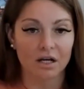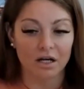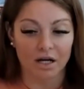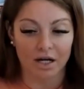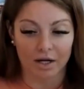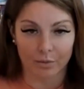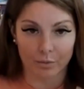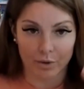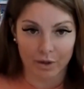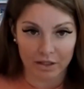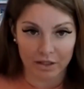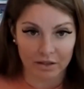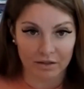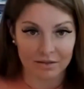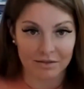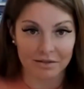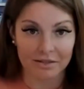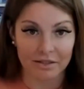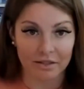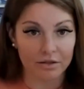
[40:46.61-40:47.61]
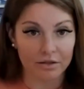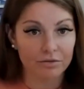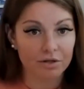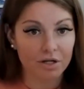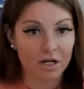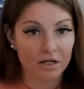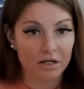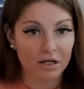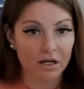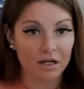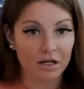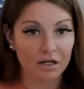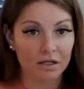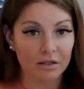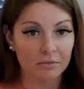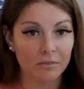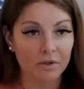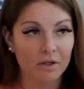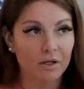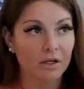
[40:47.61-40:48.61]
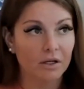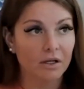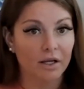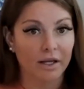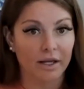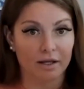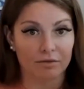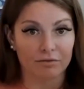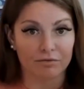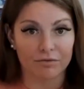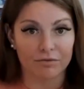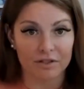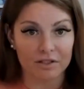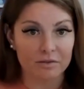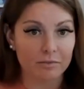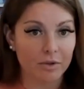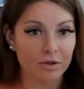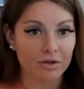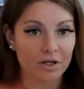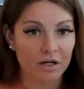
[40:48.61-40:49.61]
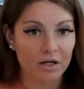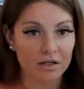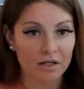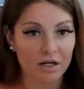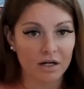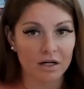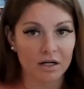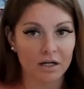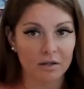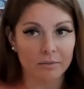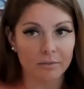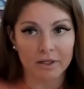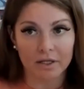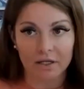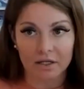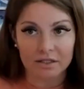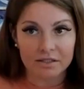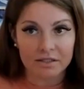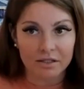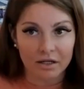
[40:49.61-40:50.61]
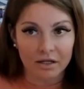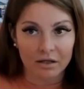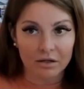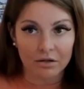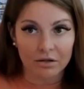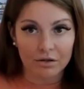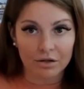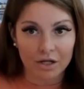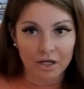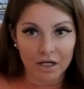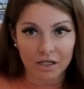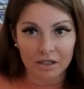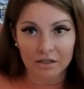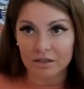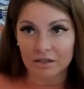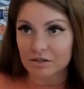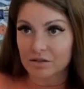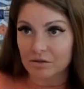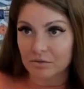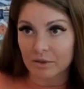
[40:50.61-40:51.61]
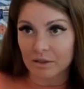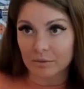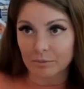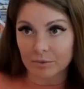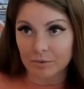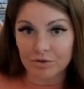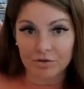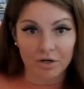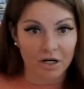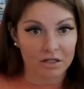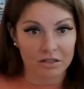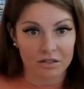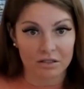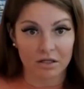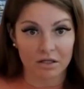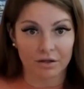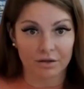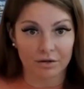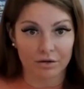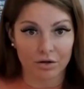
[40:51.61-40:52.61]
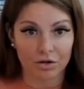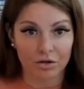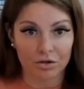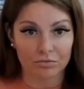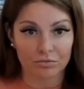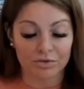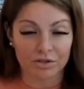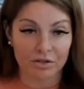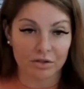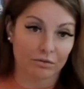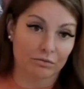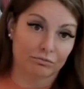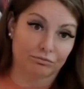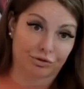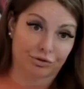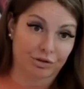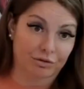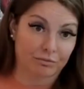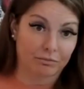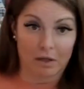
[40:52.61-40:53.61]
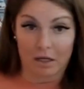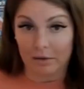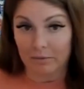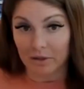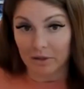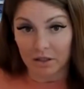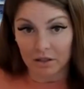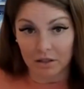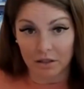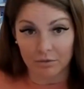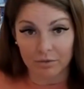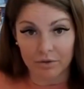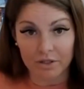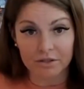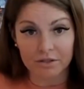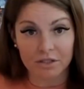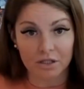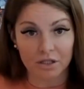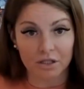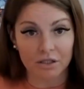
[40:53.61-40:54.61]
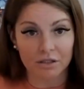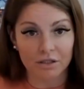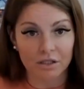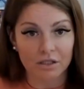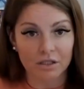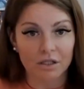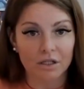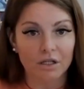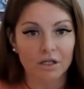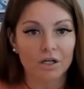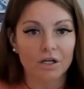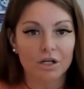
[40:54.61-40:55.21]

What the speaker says: I went on Zillow.com and FSBO.com and I saw, okay, these are people trying to sell their home. So maybe they need a realtor. Mm-hmm.